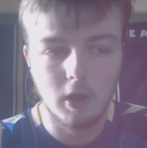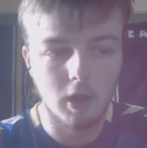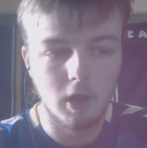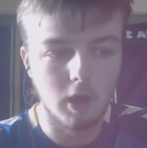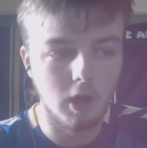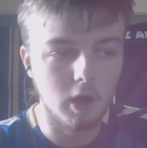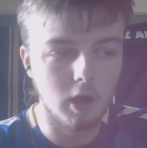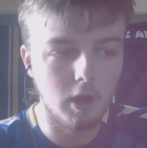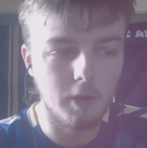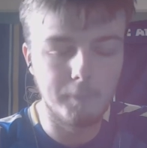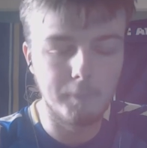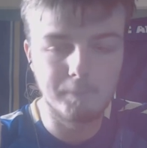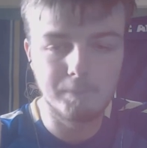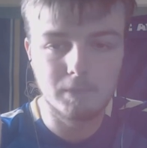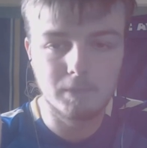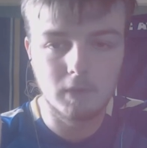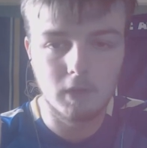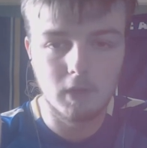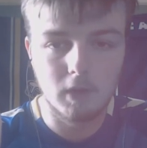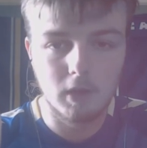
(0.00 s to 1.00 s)

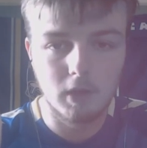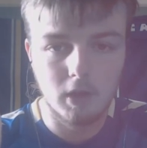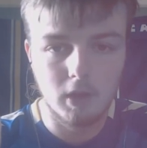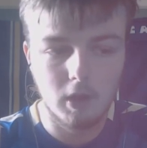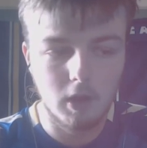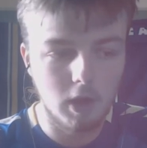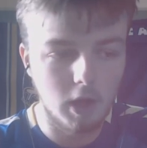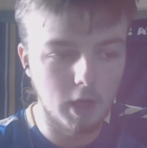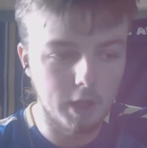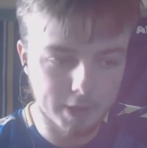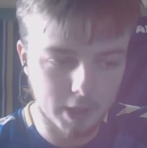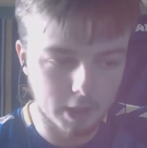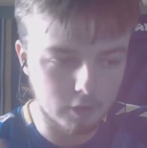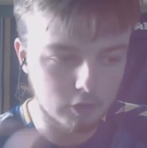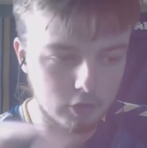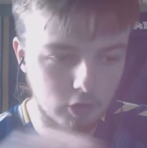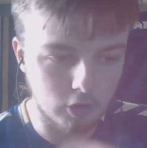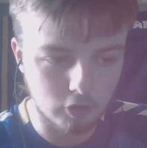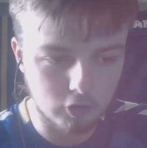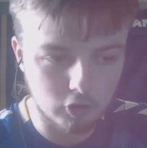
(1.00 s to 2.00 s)
And
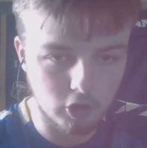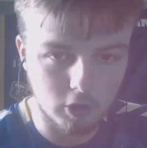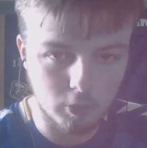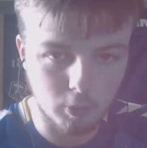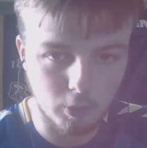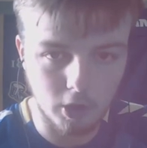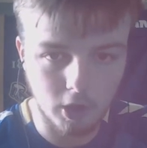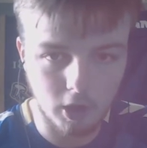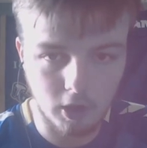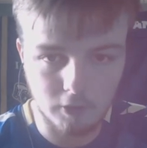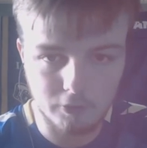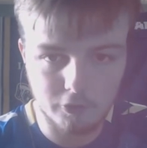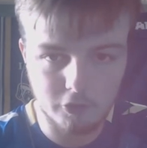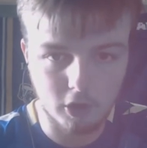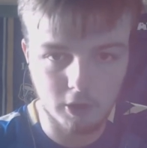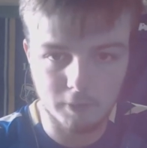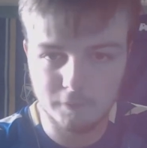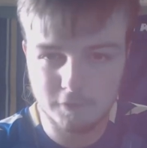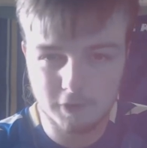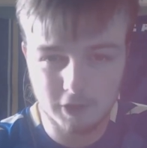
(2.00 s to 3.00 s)
that's just 2-1 at half
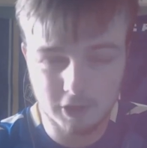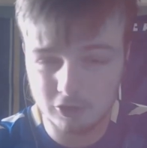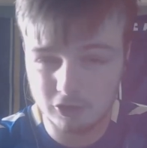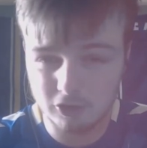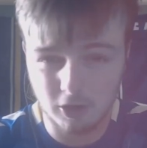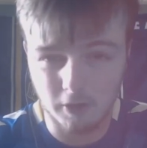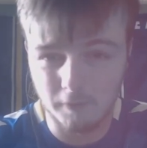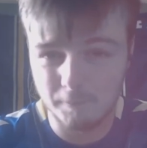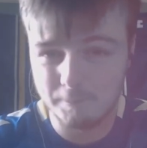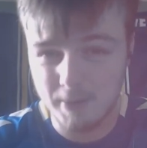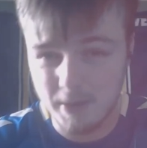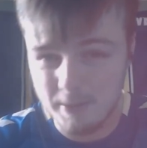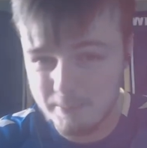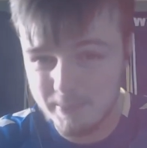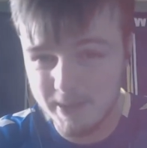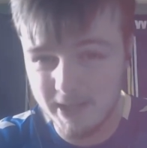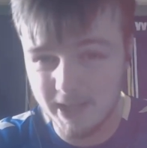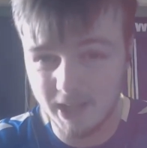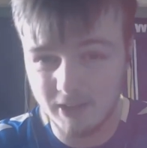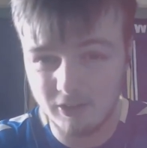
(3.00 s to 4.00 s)
time. First half, bit
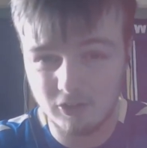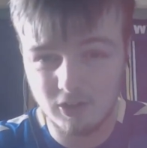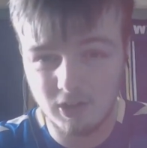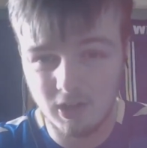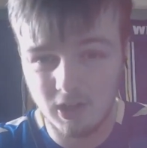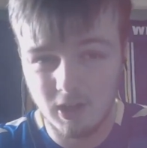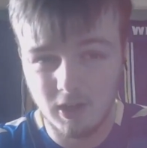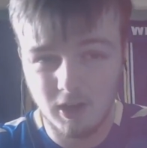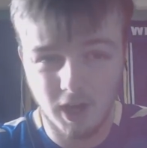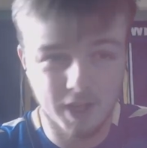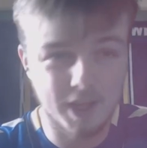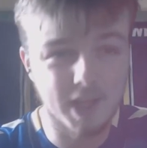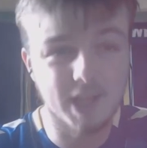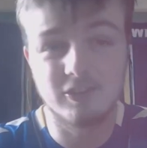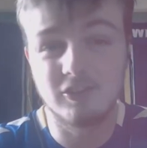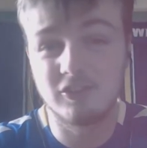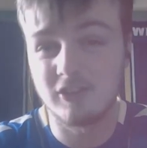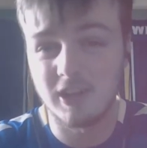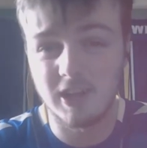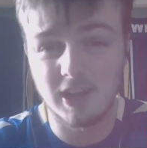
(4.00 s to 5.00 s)
mixed. I'd
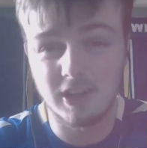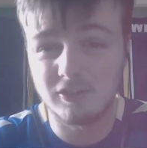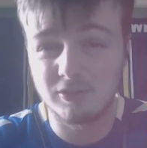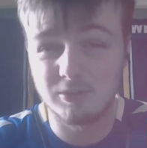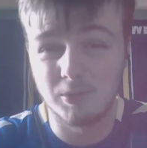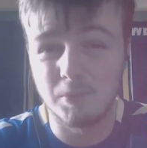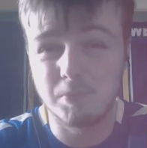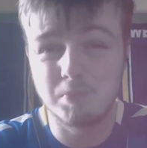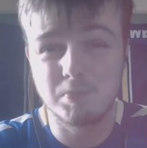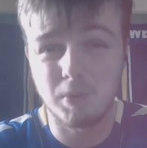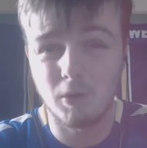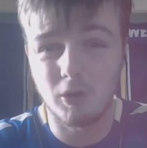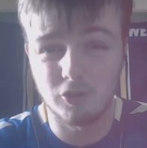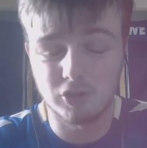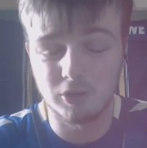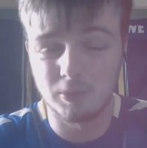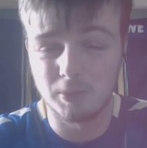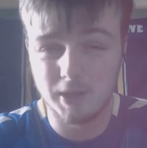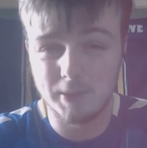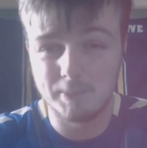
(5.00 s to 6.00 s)
actually say Leicester were
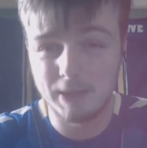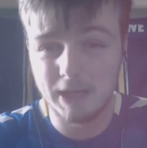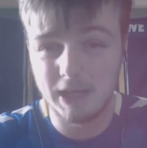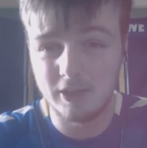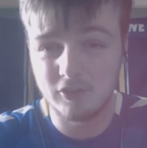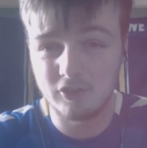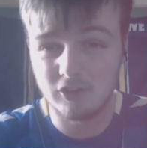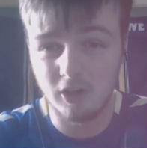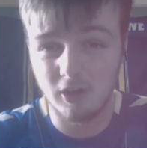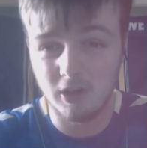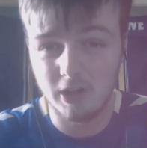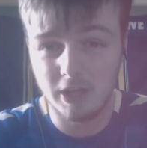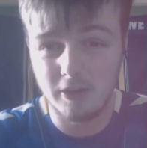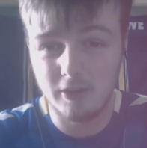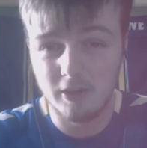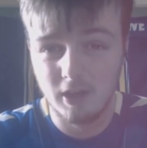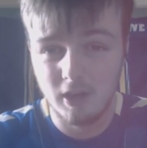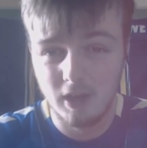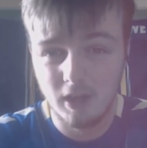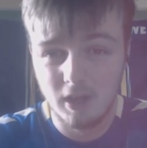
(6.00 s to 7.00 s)
possibly the better side.